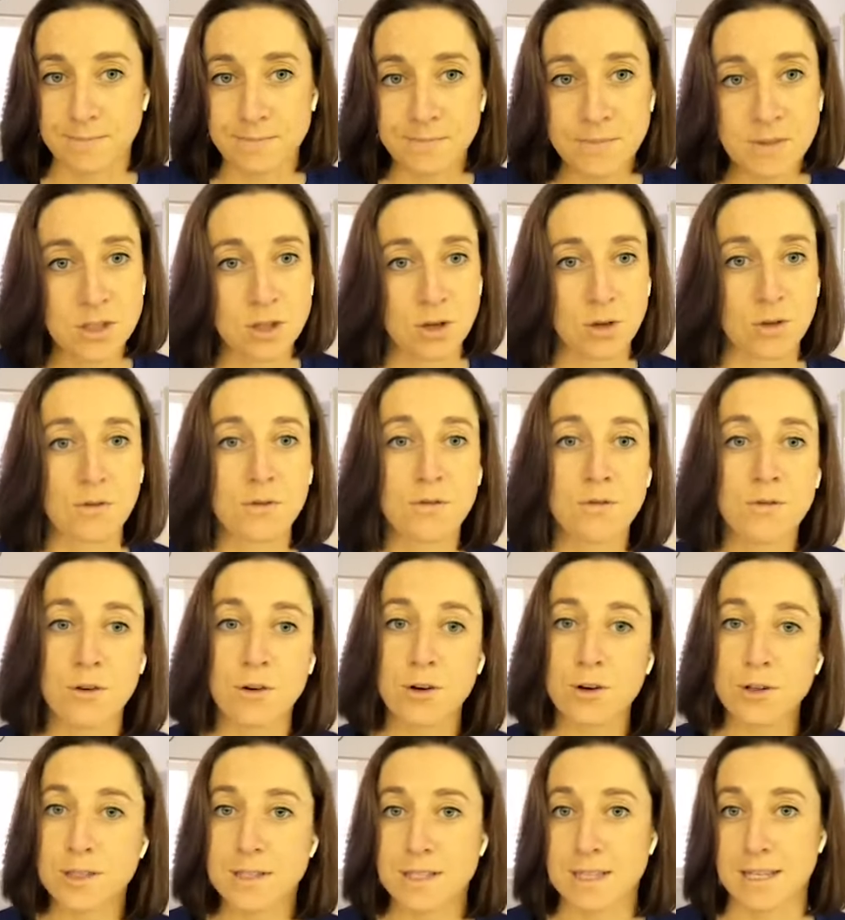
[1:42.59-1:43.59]
So the
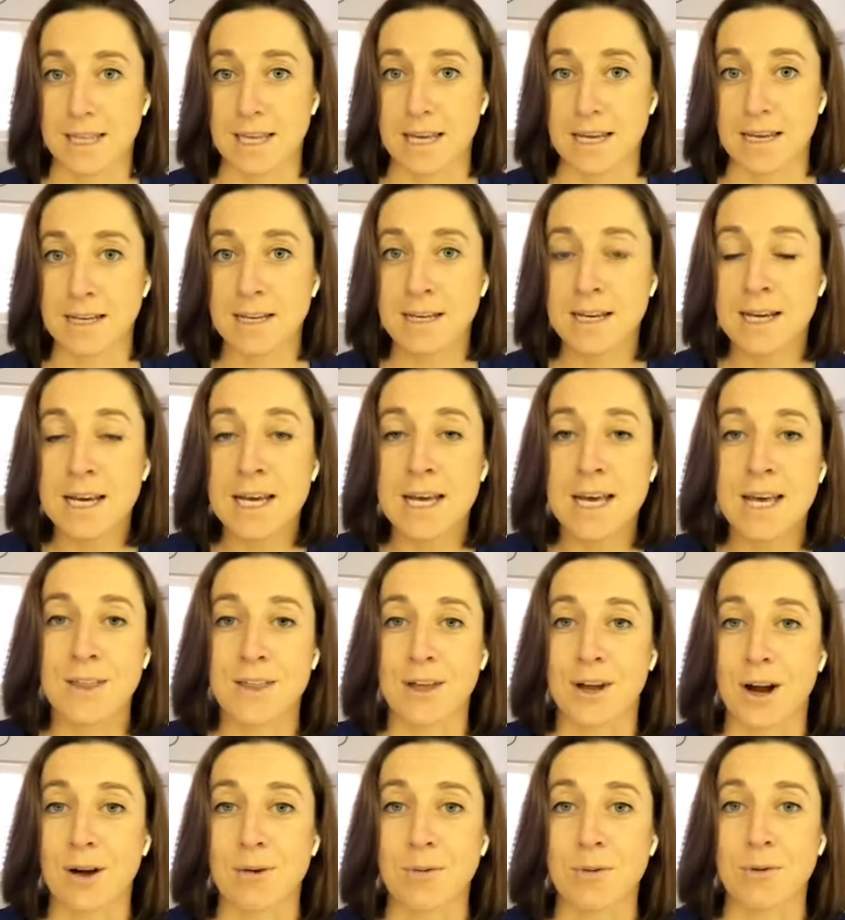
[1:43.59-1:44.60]
first thing that
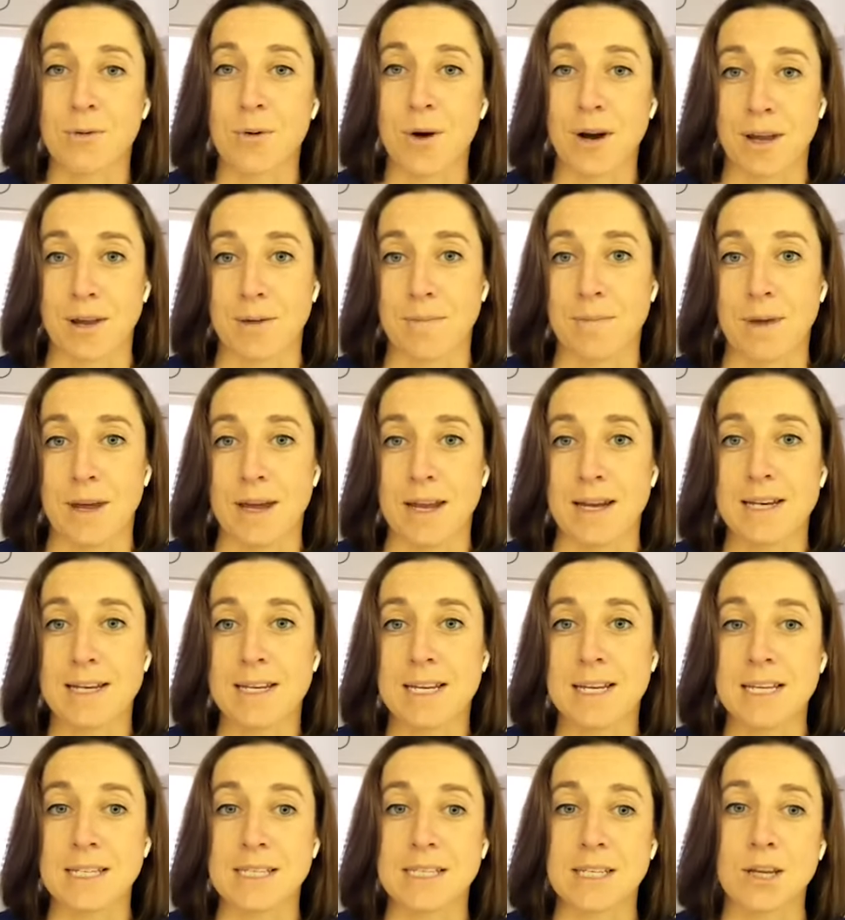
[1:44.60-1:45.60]
I would recommend
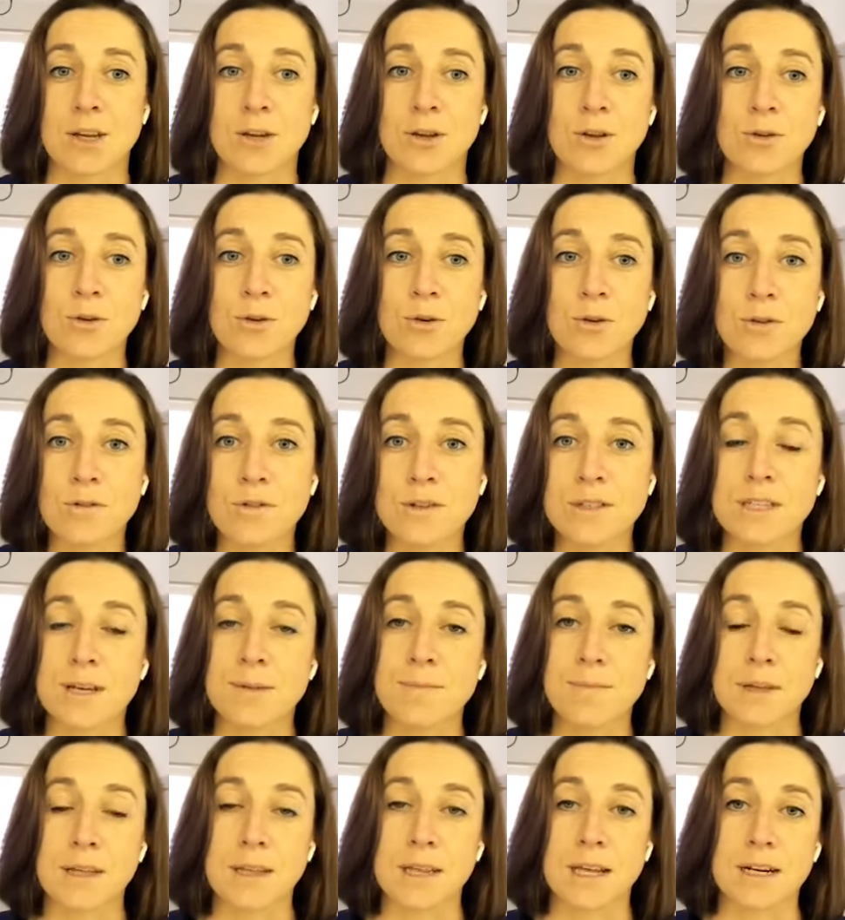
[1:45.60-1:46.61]
is that you look for
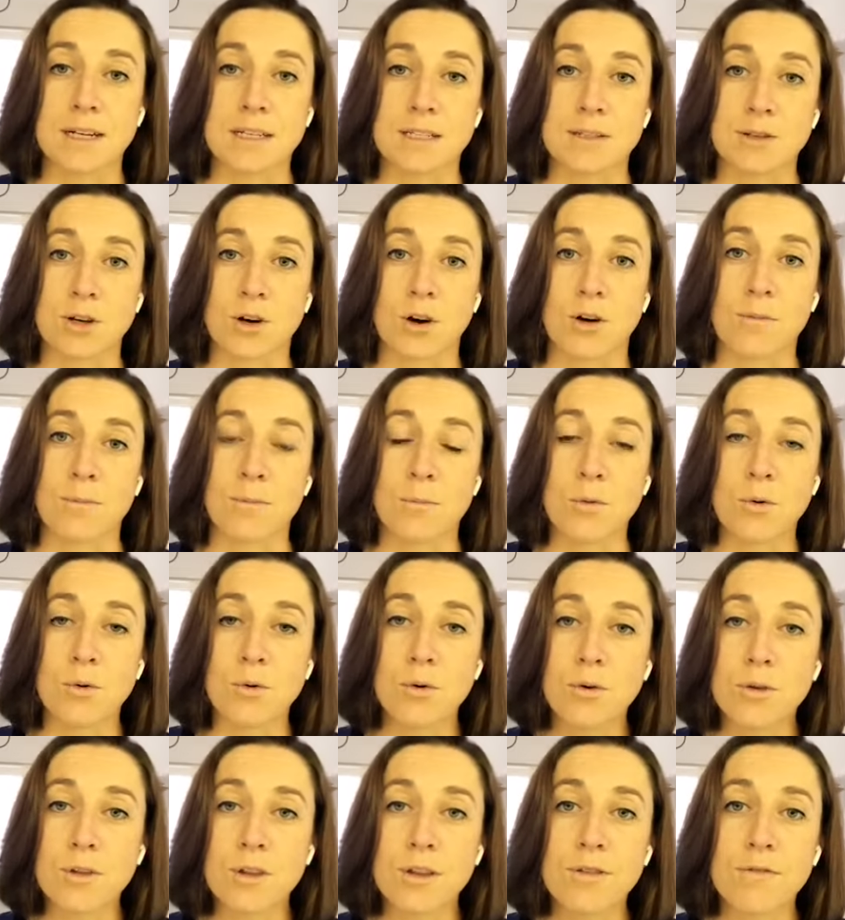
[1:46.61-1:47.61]
something that has got
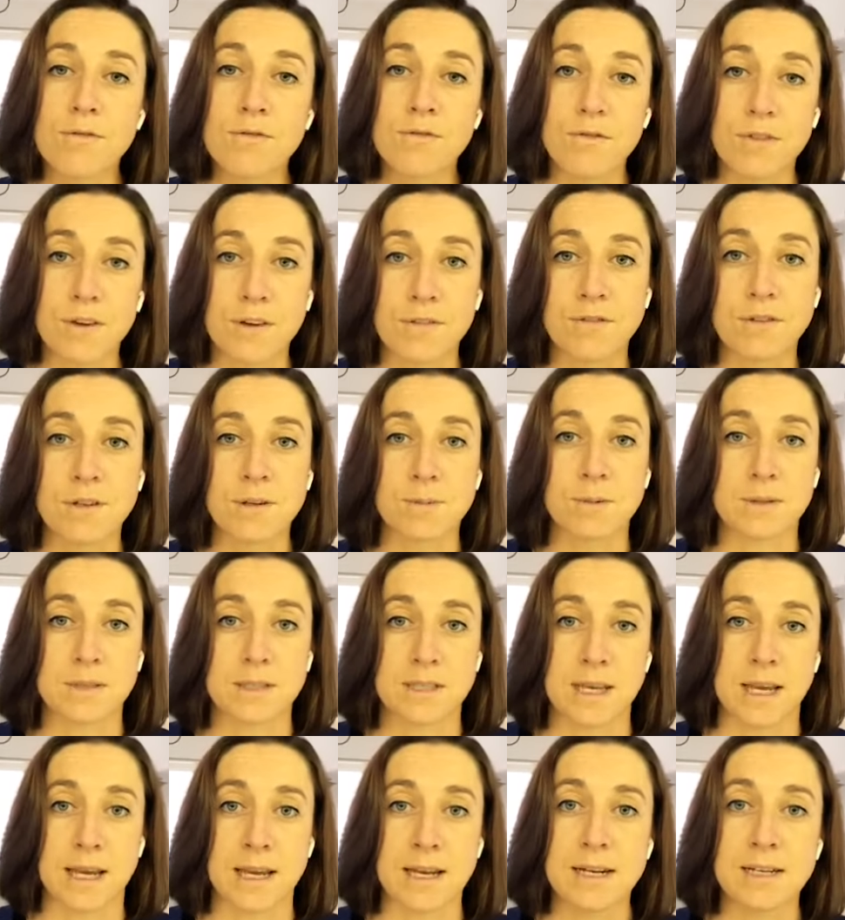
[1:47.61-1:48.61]
more than
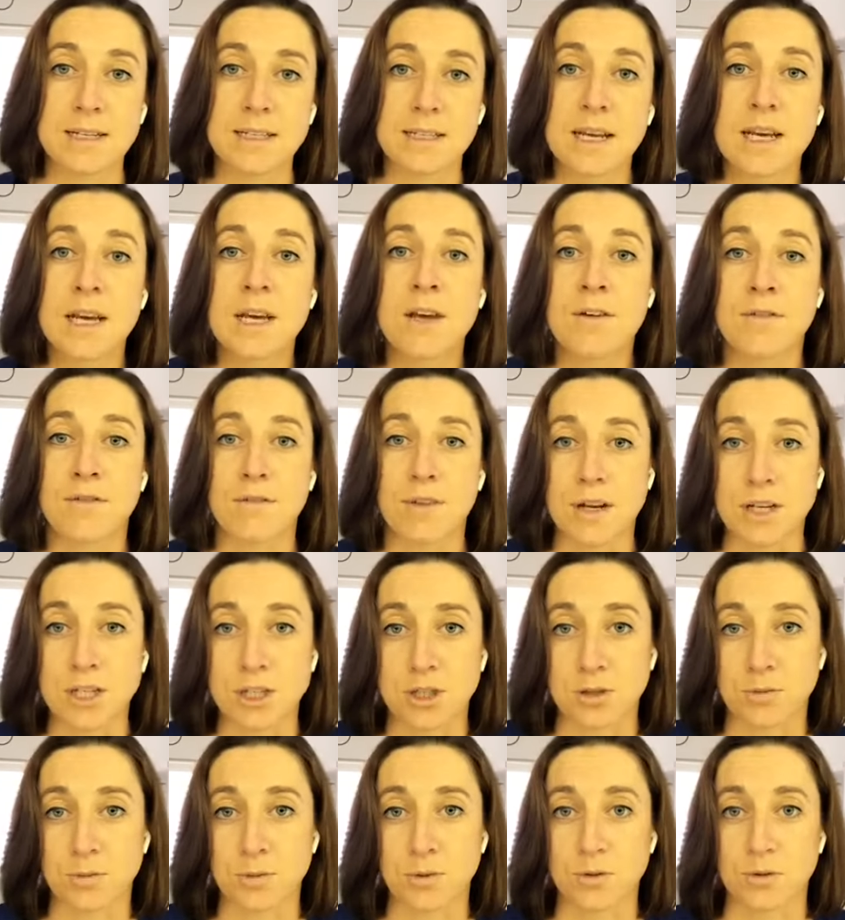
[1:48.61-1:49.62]
50%
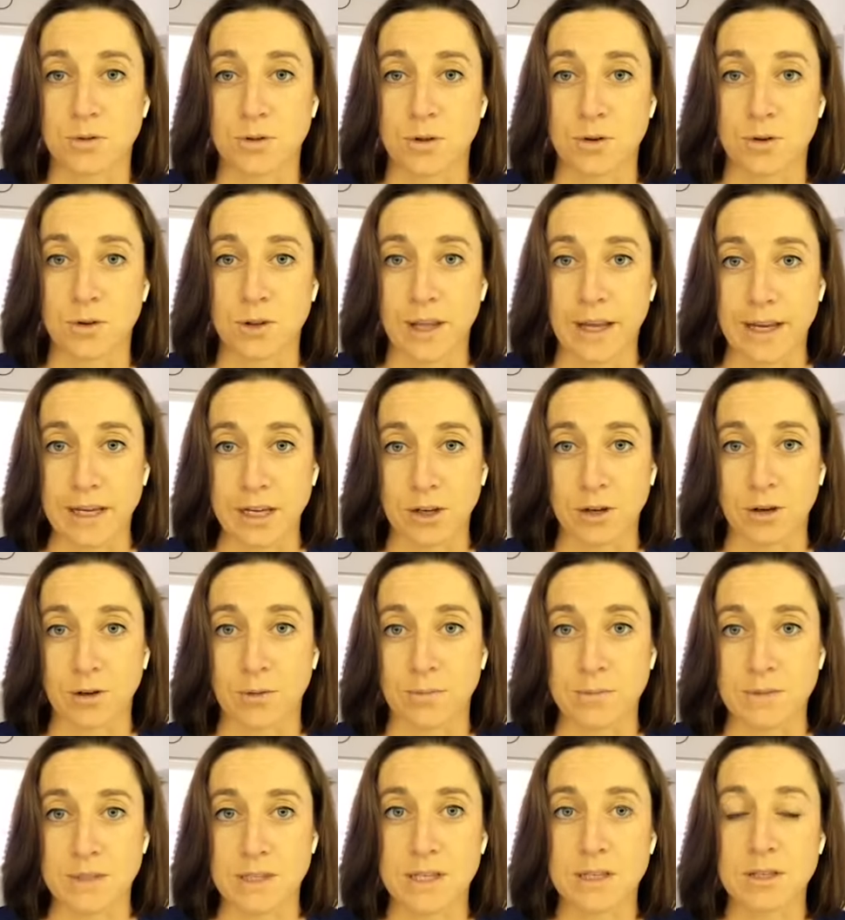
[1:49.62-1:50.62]
vegetables or
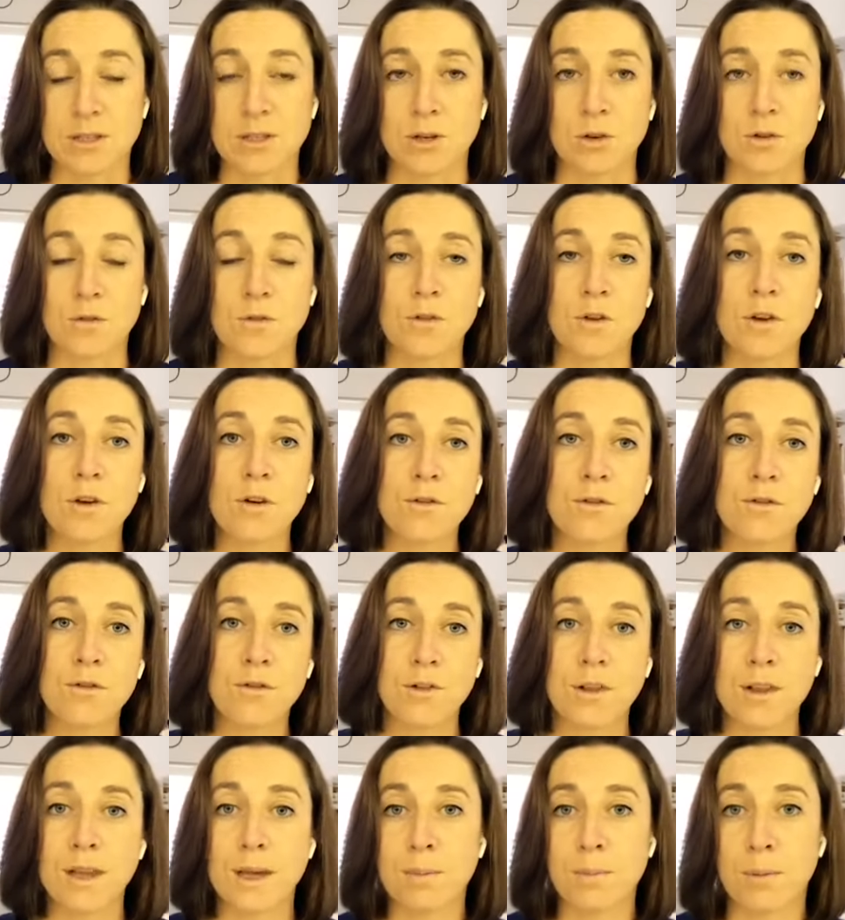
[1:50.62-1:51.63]
legumes. So if you
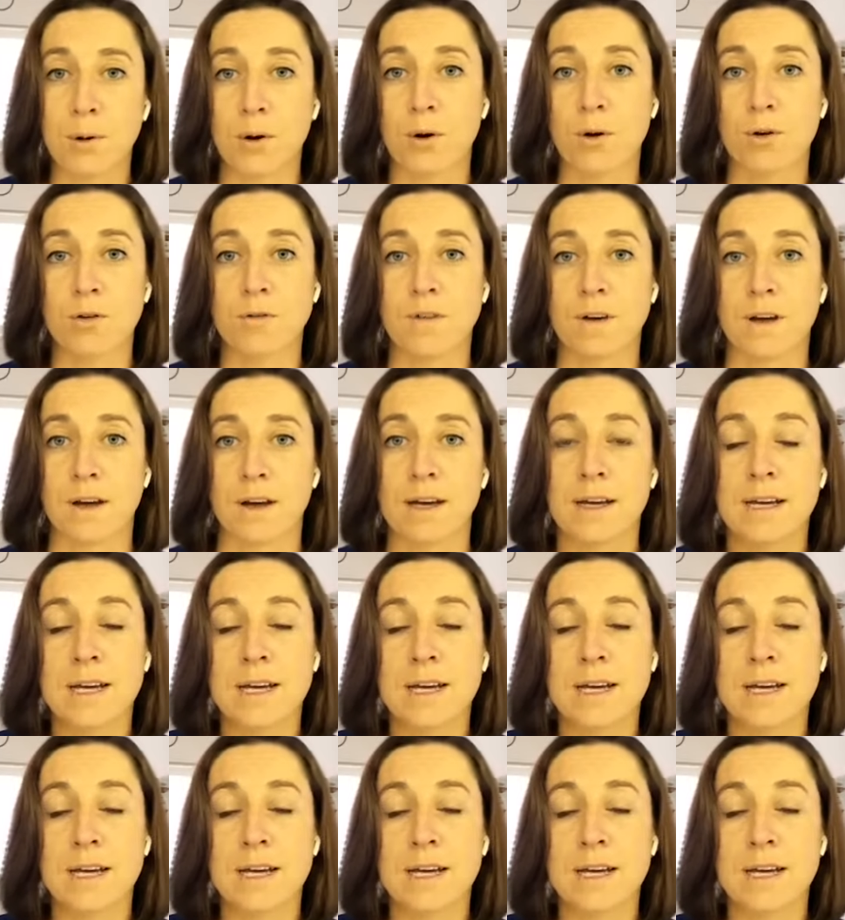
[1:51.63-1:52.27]
flip over